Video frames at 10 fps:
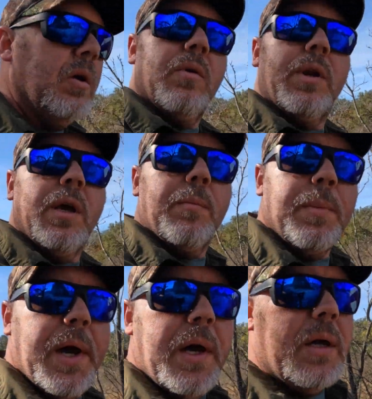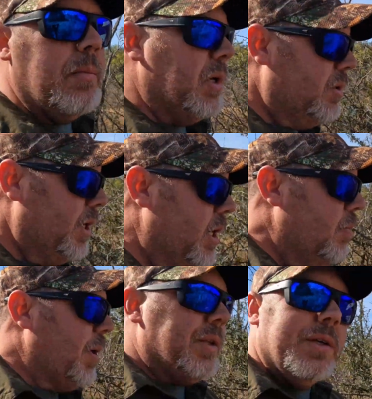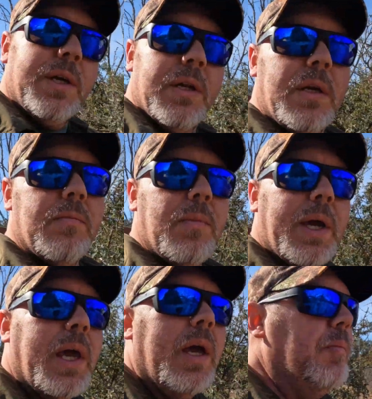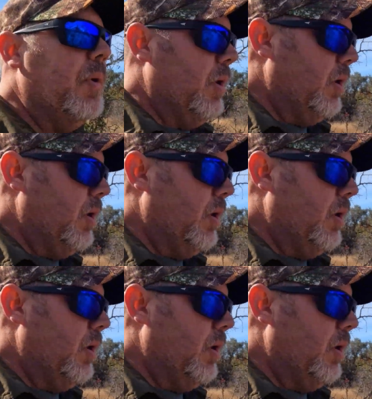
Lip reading: when I get back, I'm going to set up my tent, my camp,